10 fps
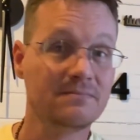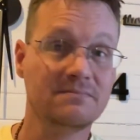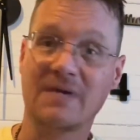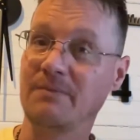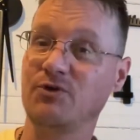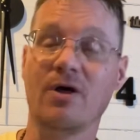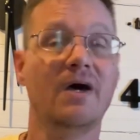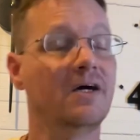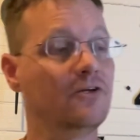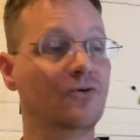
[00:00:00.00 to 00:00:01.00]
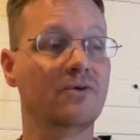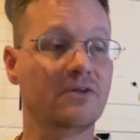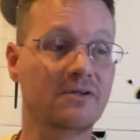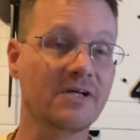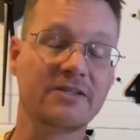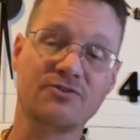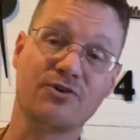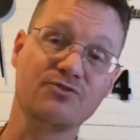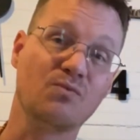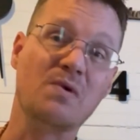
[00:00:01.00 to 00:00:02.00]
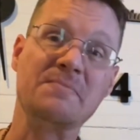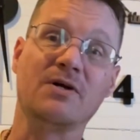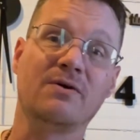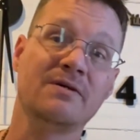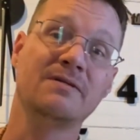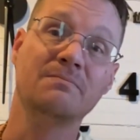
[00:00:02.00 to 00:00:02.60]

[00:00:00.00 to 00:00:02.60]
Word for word: I'm just, dude, nothing turns a woman on